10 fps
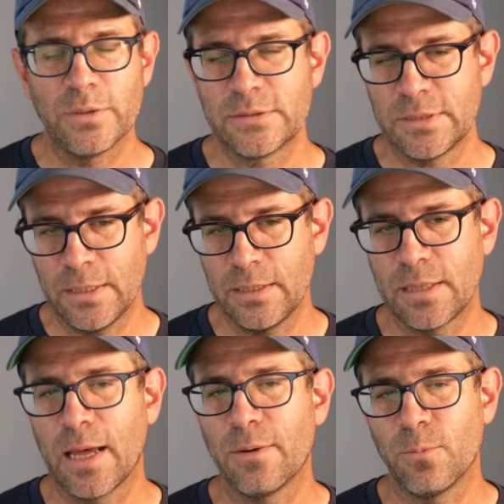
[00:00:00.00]
we see
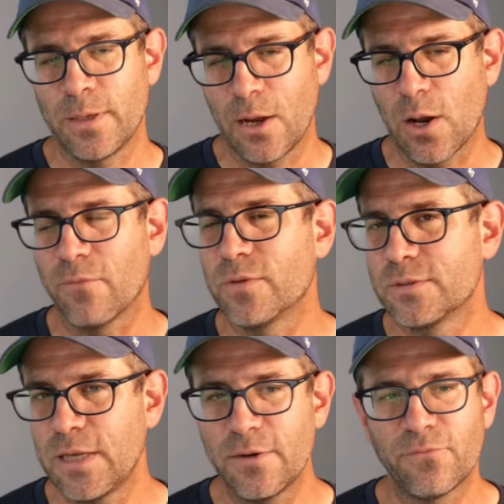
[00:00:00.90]
that we now have this
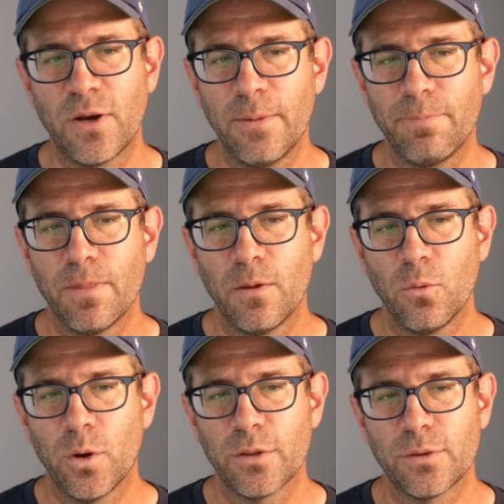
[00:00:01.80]
data frame
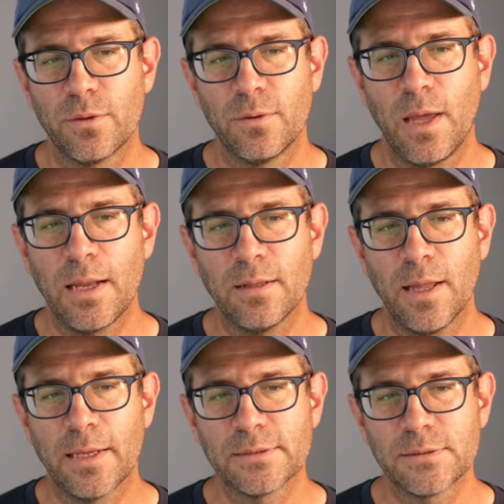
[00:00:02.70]
with n
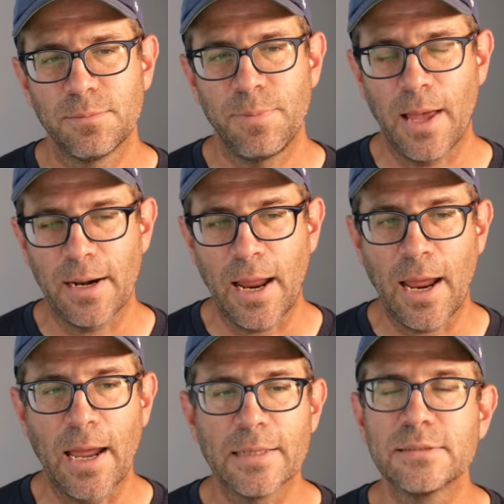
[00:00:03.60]
legs Pat
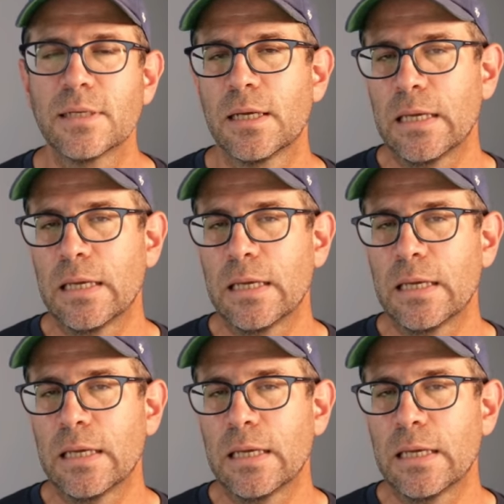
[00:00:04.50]
has,